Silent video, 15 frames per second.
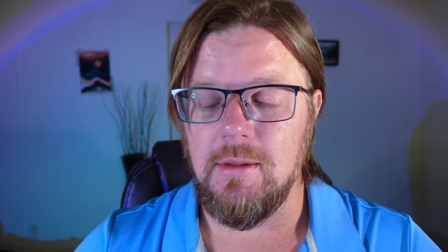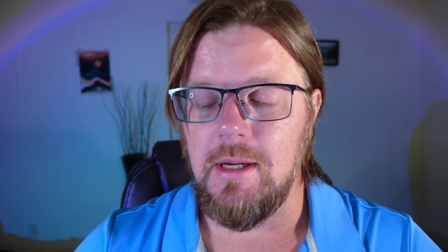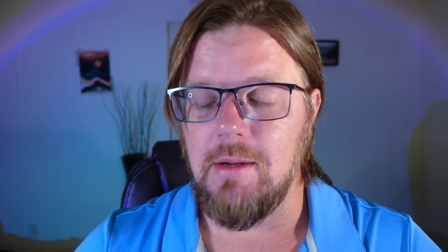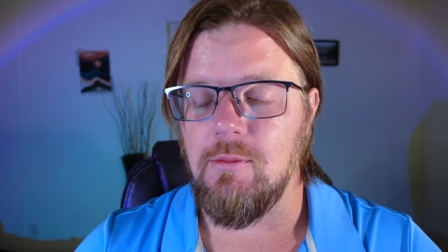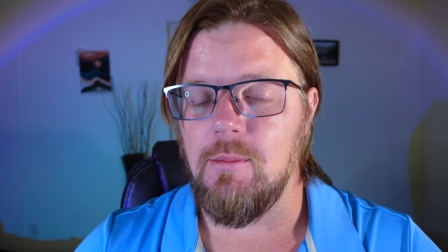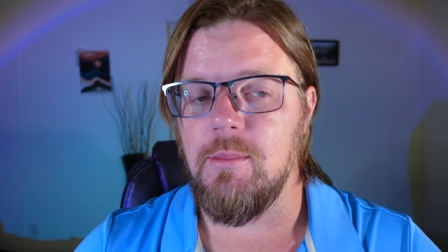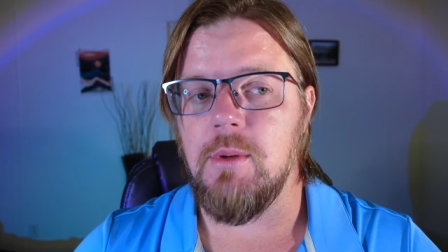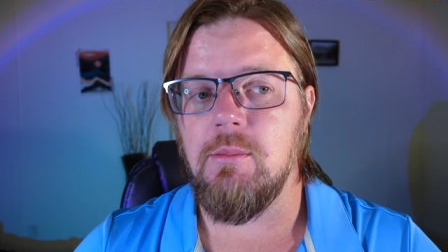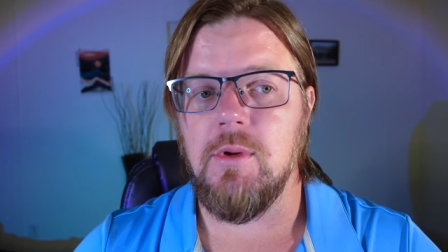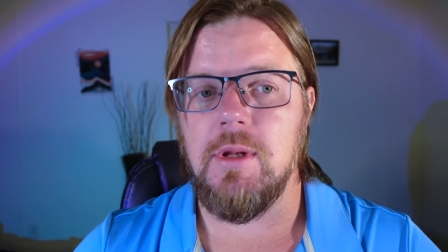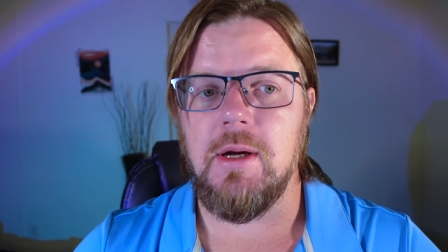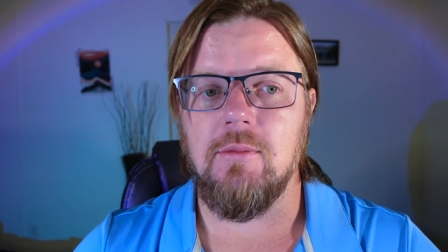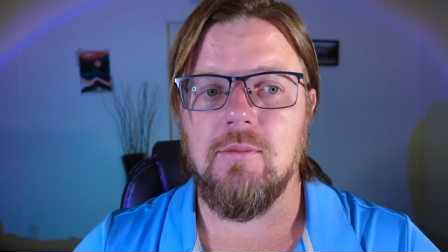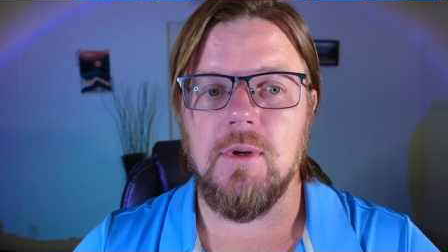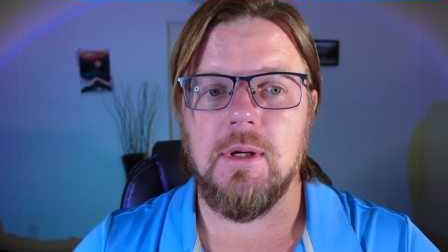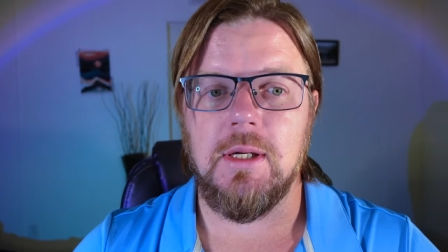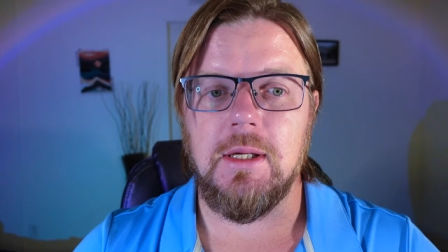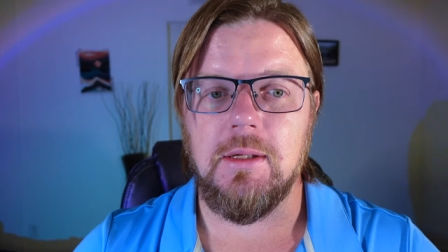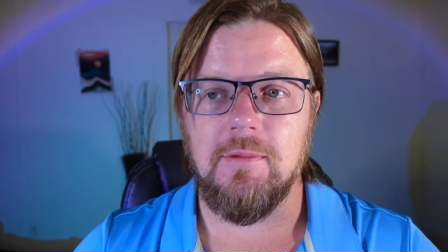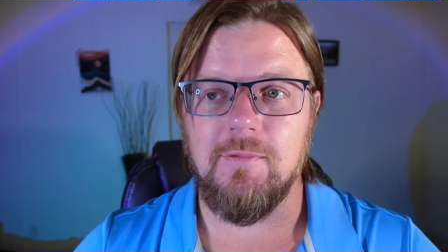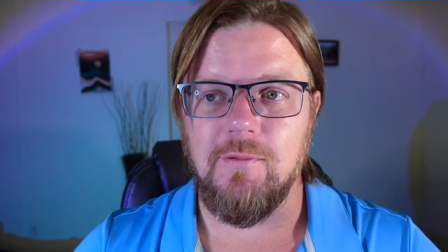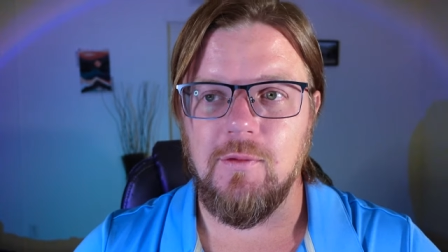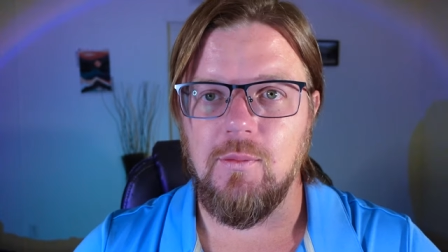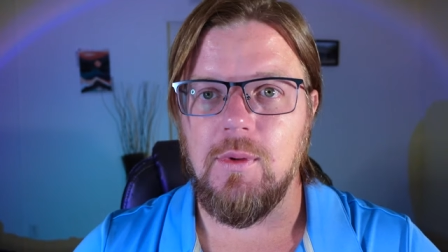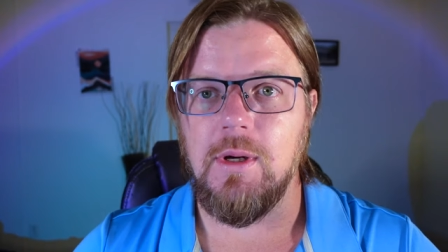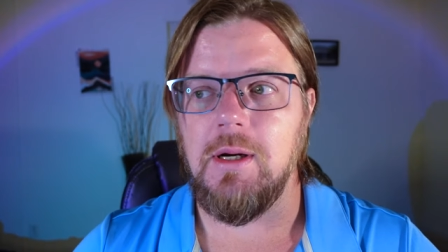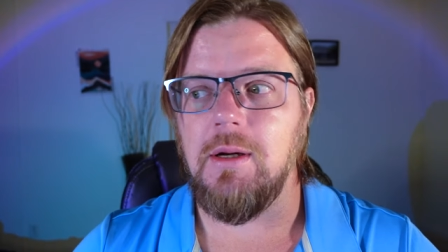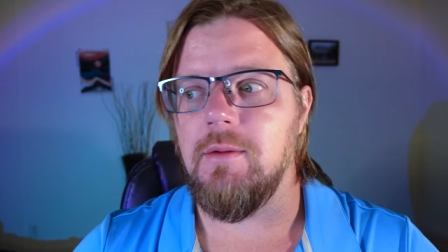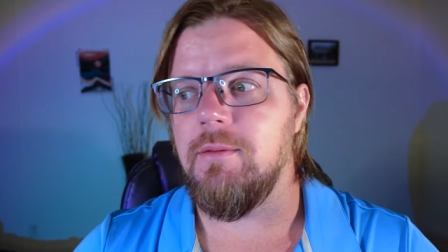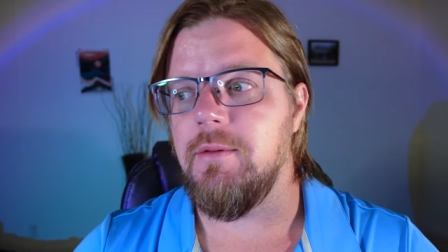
I remember that running for a while.